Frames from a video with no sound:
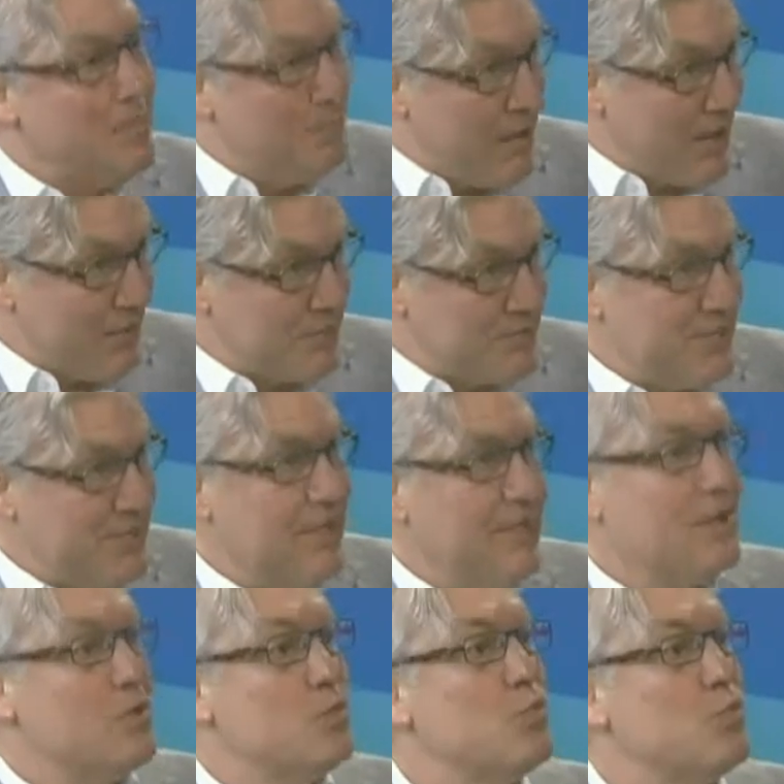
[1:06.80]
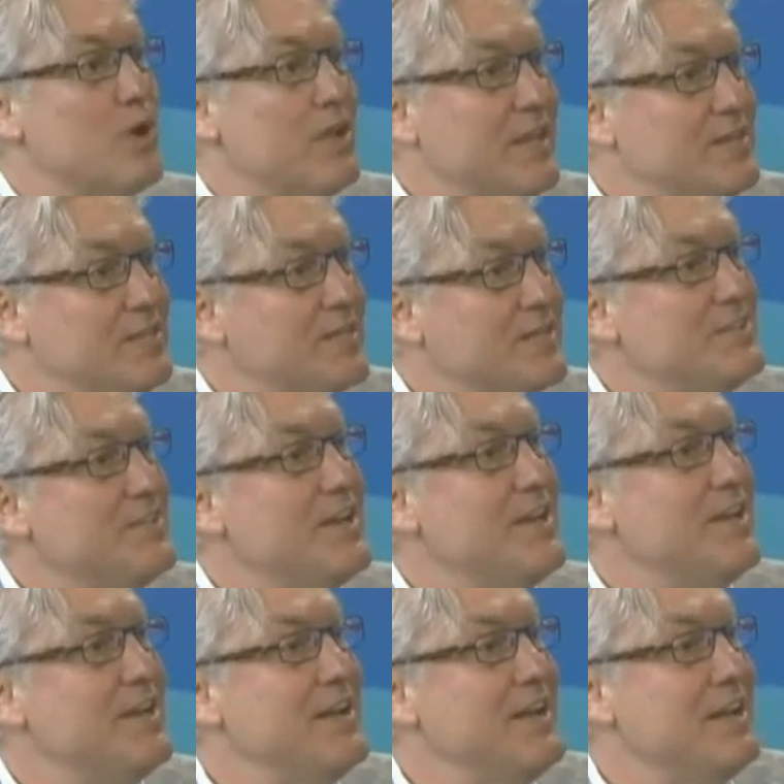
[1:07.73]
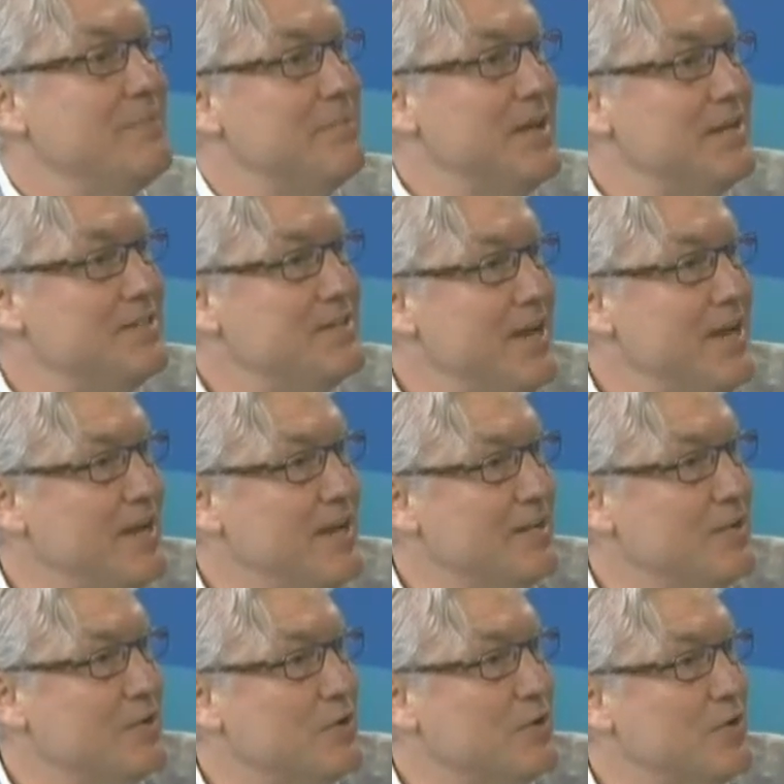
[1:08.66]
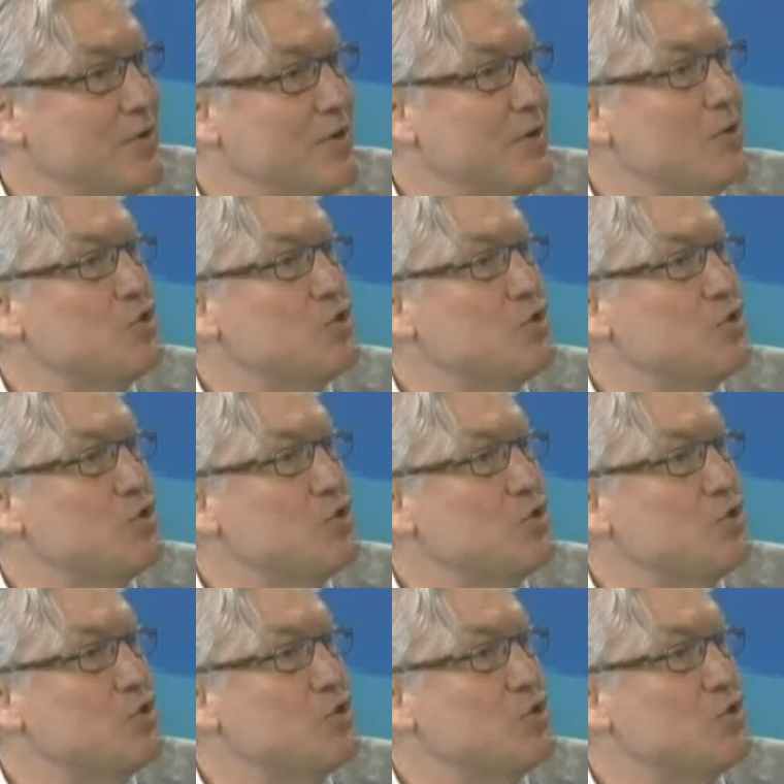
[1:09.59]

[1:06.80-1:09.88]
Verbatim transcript: about really succeed in maintaining their New